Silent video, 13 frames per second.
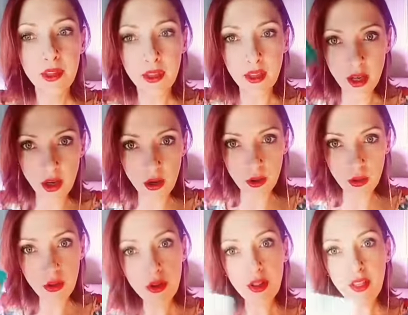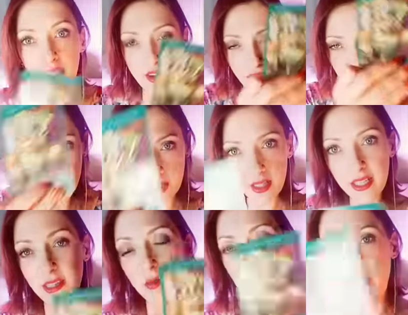you know, that feel
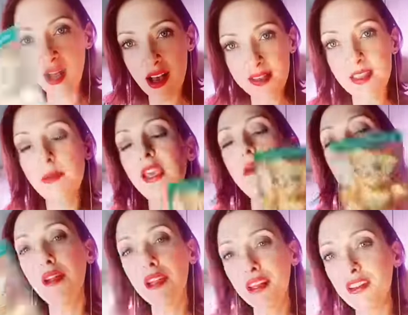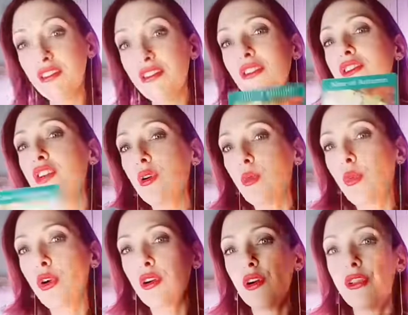like they're blossoming abundance into your
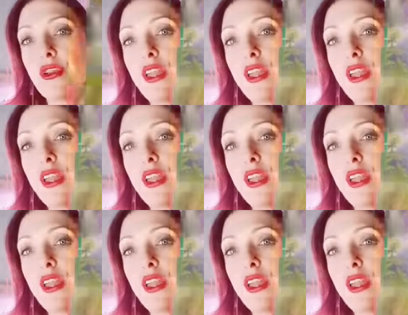world.